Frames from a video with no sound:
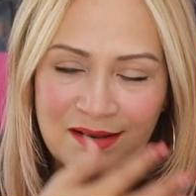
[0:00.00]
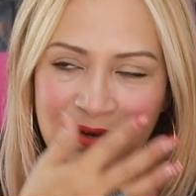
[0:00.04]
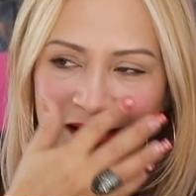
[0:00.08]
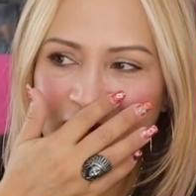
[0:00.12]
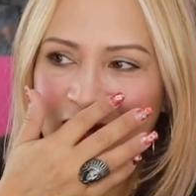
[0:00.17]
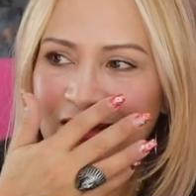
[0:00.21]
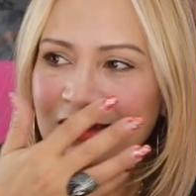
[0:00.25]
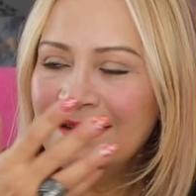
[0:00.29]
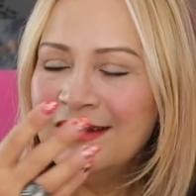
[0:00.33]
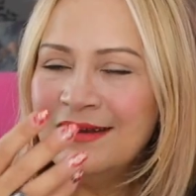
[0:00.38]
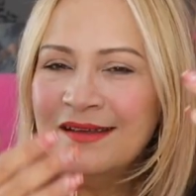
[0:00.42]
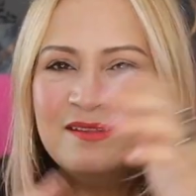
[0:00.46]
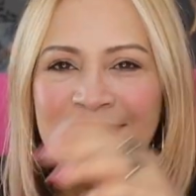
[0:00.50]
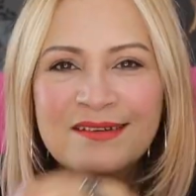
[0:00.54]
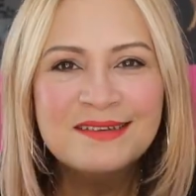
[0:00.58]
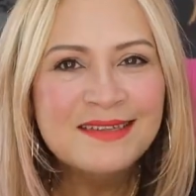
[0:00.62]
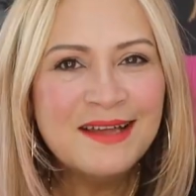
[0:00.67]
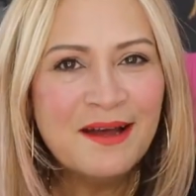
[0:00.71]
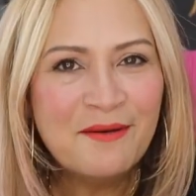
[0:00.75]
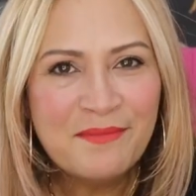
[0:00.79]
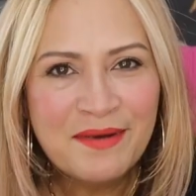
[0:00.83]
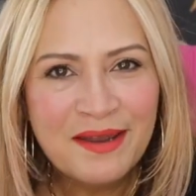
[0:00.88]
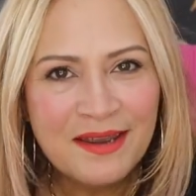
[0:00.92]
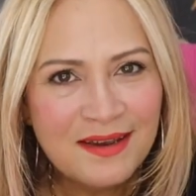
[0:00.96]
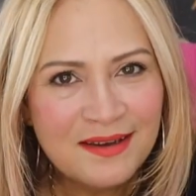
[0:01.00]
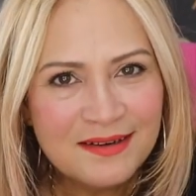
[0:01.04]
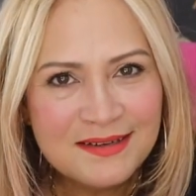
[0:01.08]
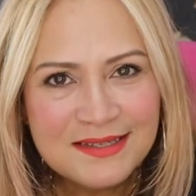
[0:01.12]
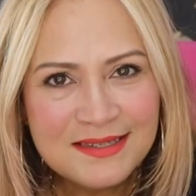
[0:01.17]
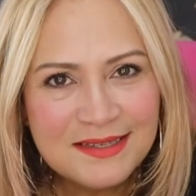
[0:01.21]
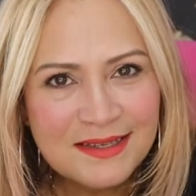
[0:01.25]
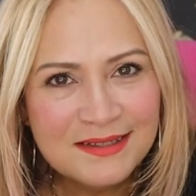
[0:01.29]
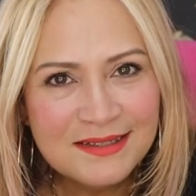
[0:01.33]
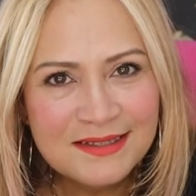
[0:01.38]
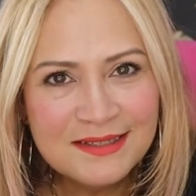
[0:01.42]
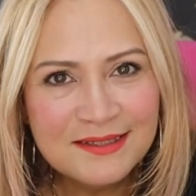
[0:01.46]
Like, does that make any
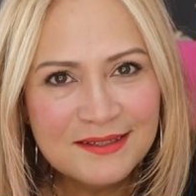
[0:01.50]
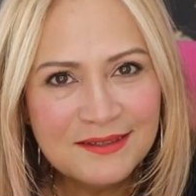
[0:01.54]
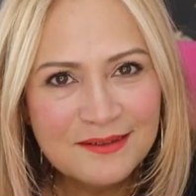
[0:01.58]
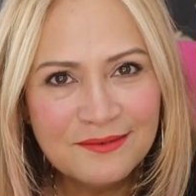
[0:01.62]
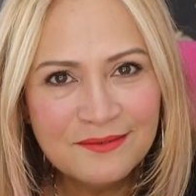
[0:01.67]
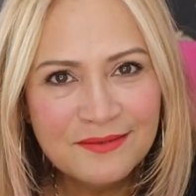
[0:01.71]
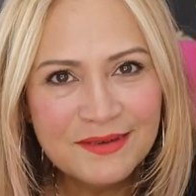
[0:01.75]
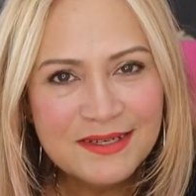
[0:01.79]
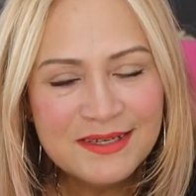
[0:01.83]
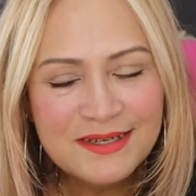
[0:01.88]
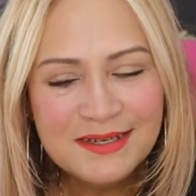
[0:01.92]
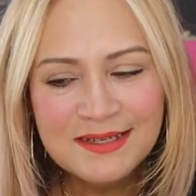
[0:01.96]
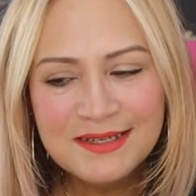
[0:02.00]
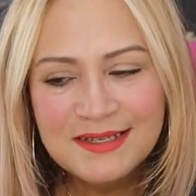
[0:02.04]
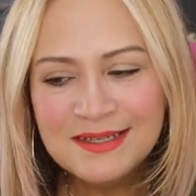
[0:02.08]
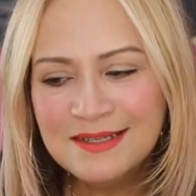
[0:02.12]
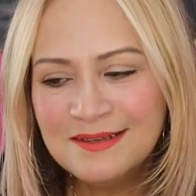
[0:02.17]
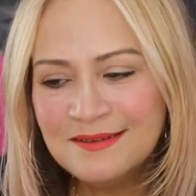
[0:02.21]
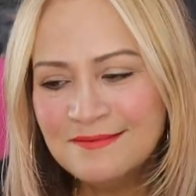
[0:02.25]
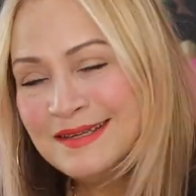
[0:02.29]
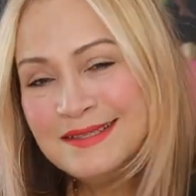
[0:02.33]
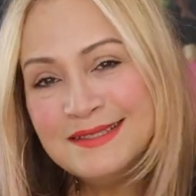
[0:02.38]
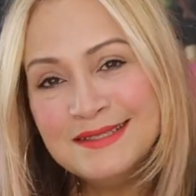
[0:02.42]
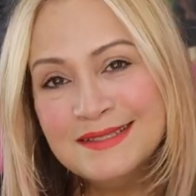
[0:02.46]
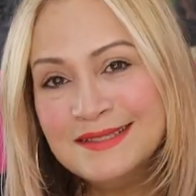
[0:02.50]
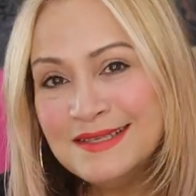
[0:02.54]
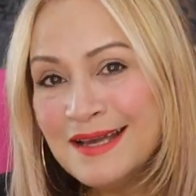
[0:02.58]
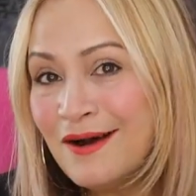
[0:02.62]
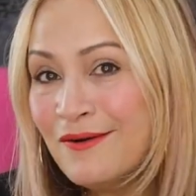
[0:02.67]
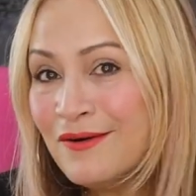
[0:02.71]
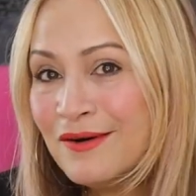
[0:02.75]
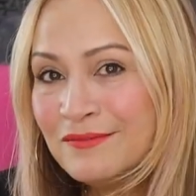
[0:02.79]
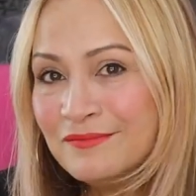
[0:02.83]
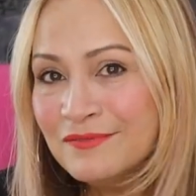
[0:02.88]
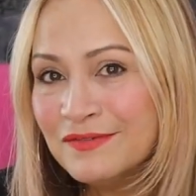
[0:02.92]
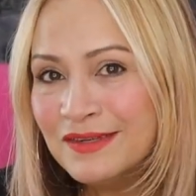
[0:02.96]
sense to you, witches? This is
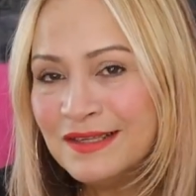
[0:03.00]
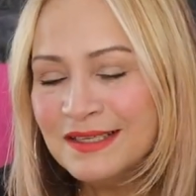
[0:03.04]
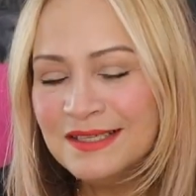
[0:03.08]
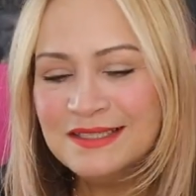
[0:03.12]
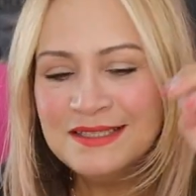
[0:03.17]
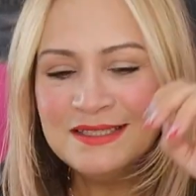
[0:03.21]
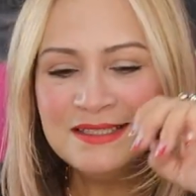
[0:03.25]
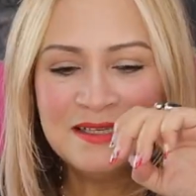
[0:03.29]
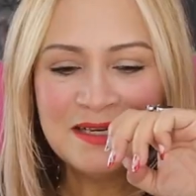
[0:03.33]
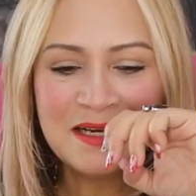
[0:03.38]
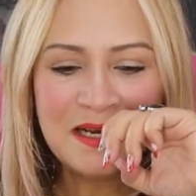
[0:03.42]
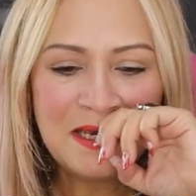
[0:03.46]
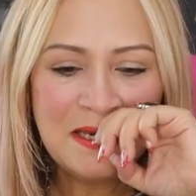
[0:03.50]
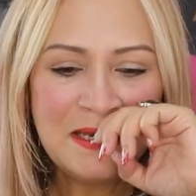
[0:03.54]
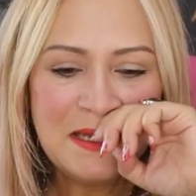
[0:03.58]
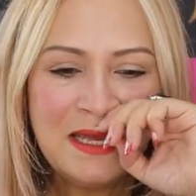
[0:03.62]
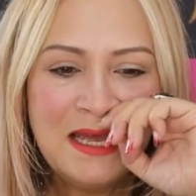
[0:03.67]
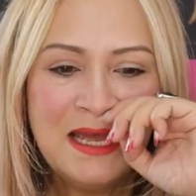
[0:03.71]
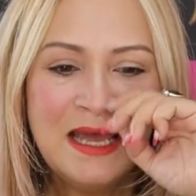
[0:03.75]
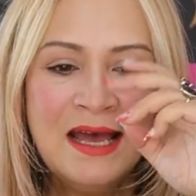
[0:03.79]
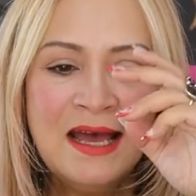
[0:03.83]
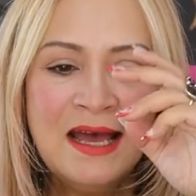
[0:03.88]
how I'm feeling today.